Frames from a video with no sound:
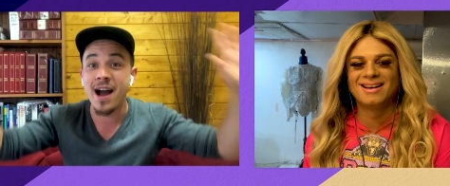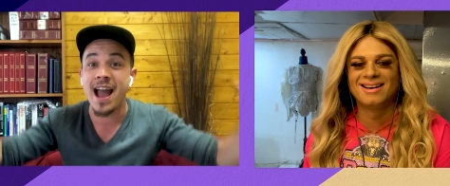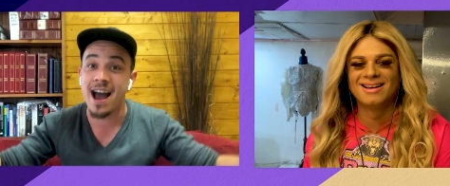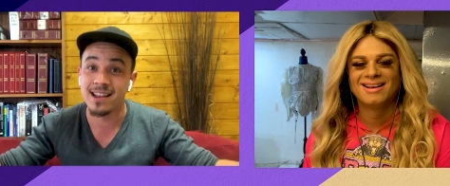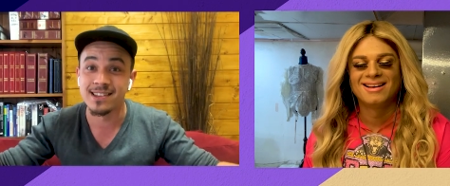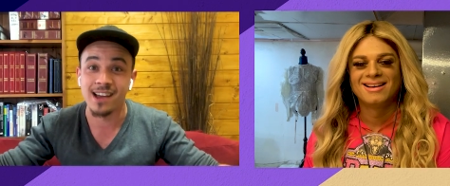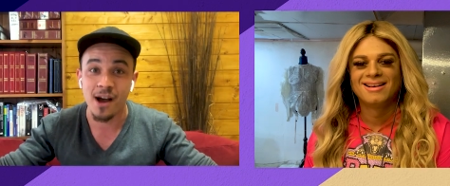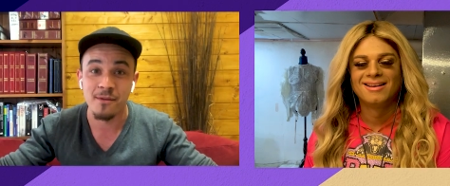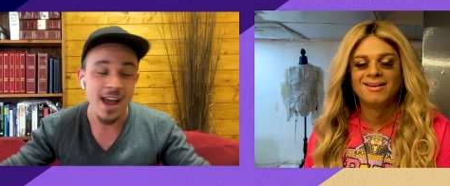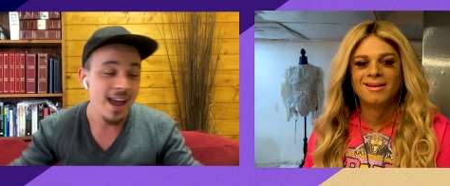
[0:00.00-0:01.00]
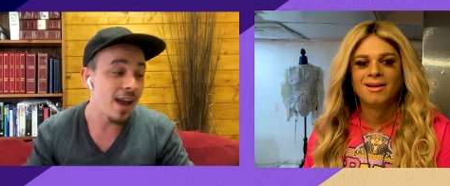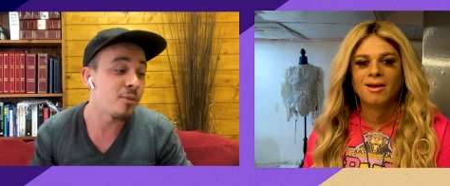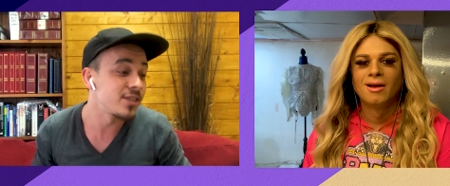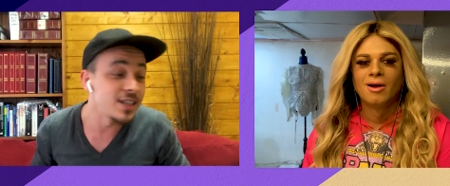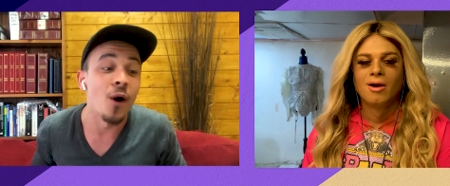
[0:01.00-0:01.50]
Speaker 1: my hands up. It
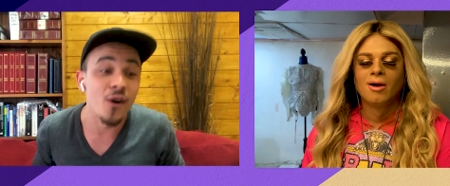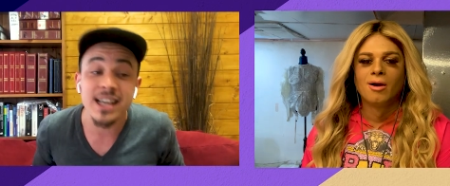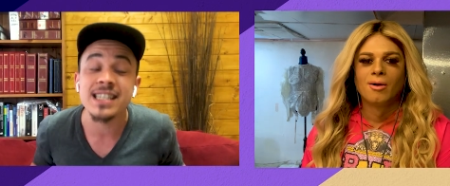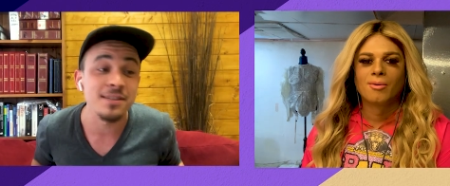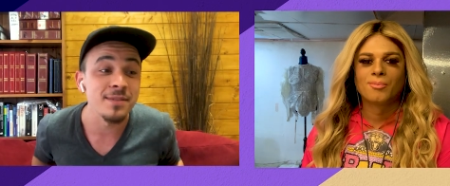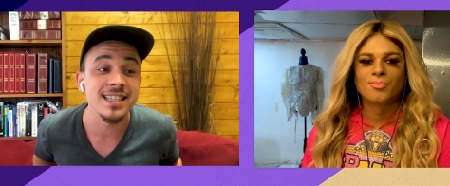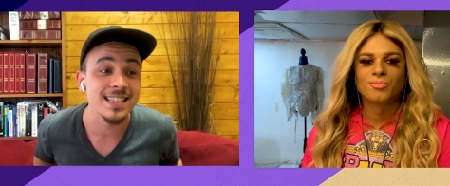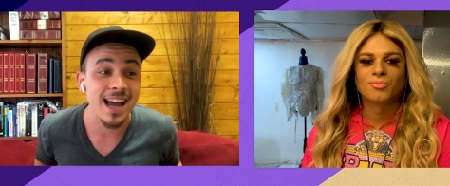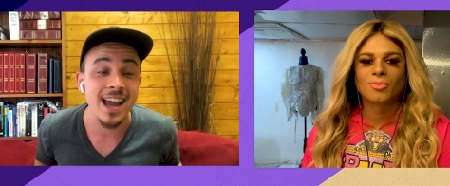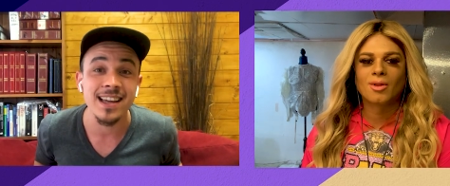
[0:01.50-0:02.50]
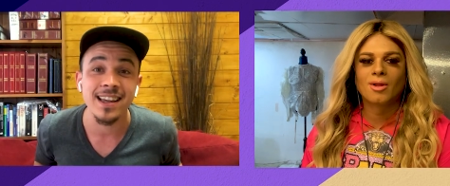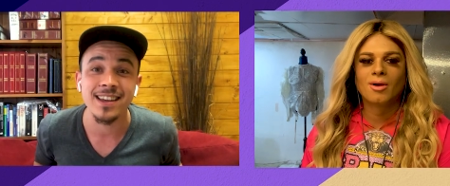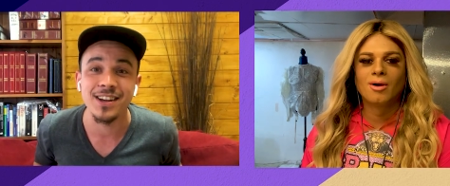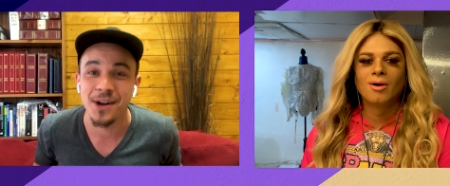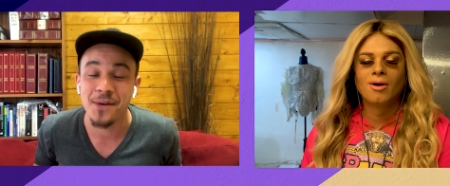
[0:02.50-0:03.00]
was an honest mistake.
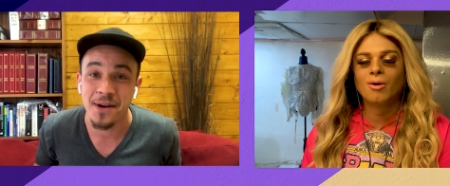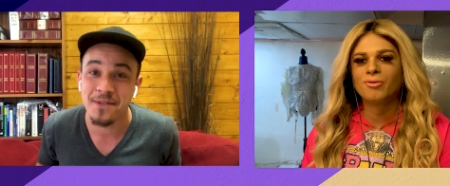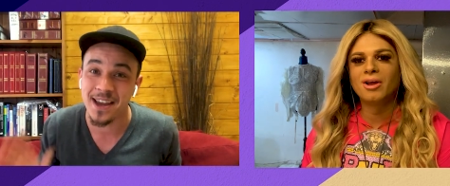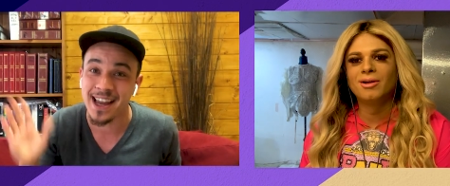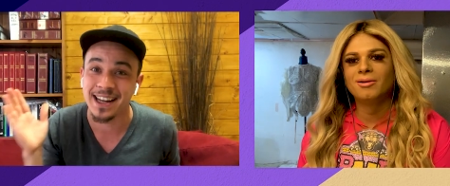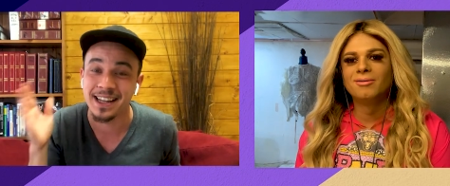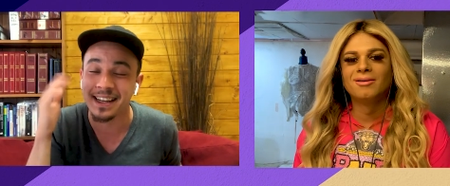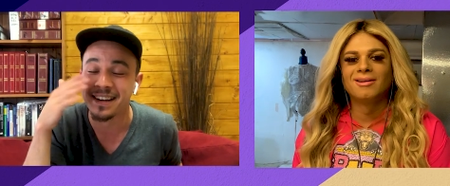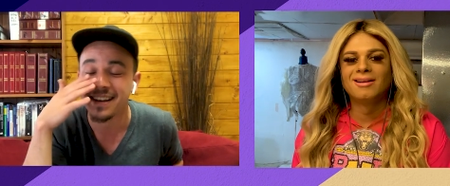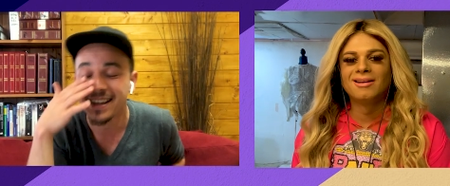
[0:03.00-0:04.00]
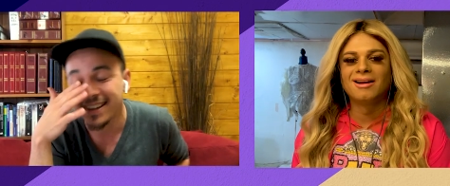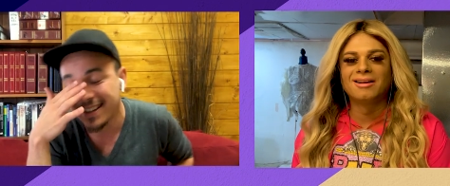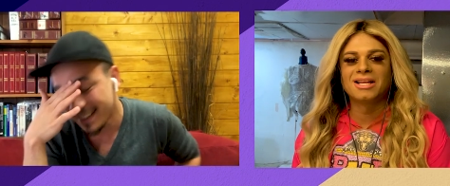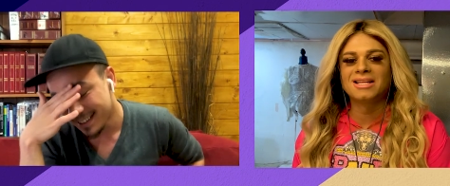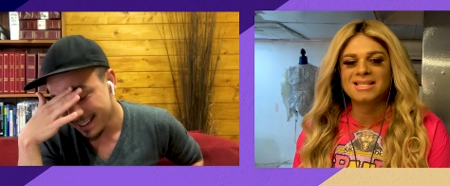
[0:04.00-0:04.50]
You know what I mean?
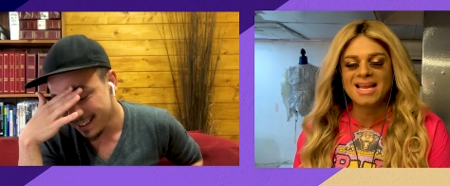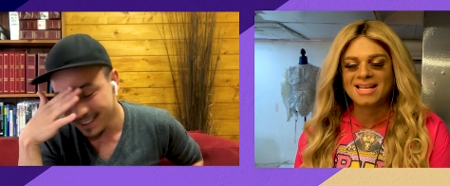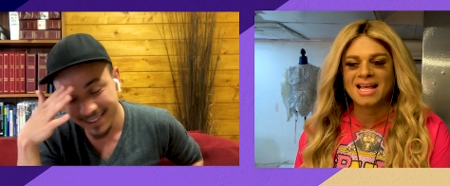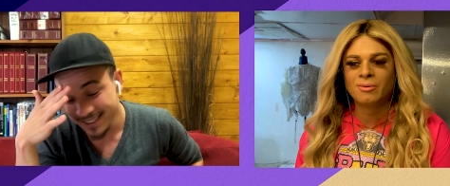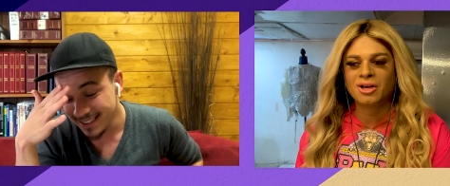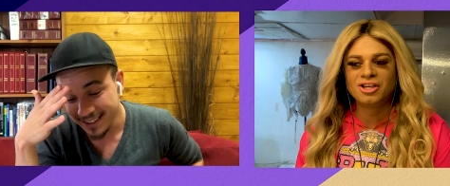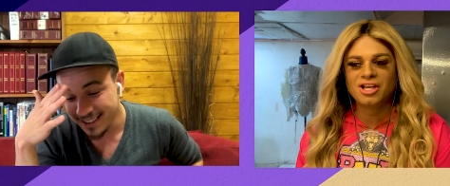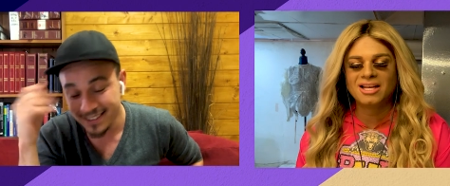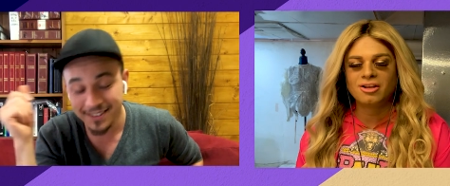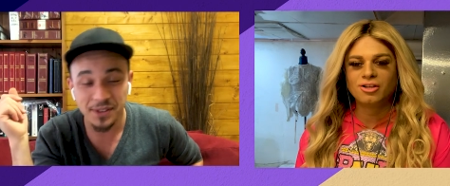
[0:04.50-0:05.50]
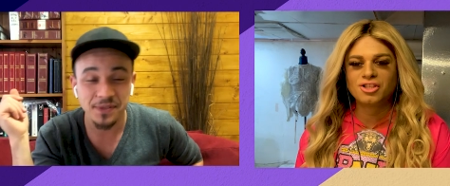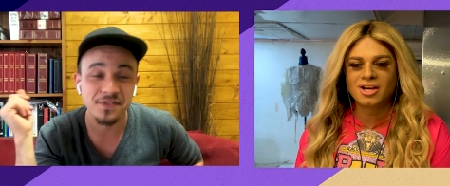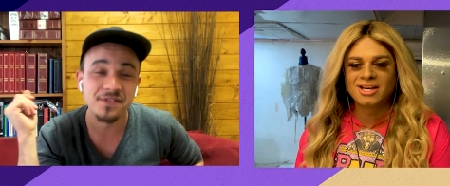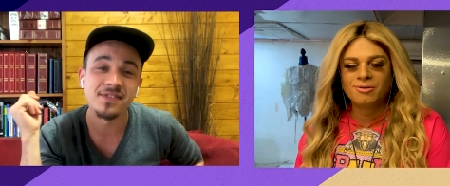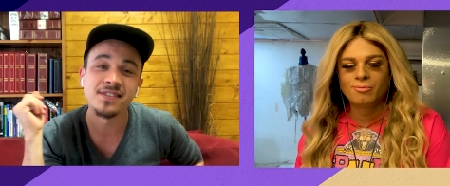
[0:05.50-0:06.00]
Speaker 2: saying that when I uh,
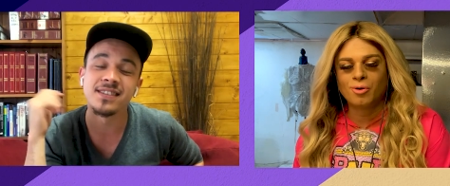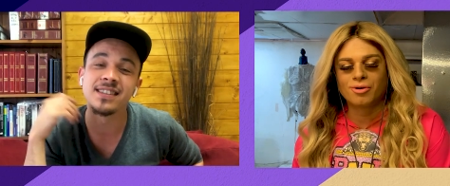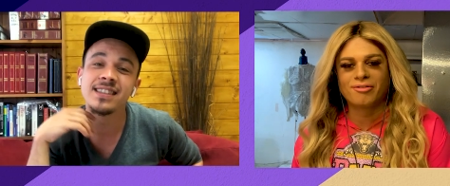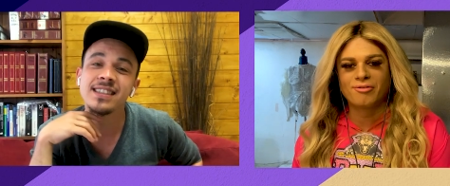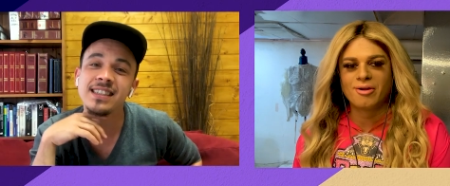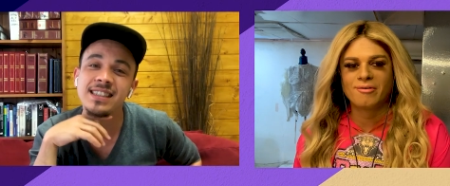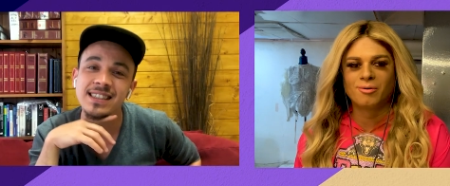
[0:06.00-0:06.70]
Ongina walked through of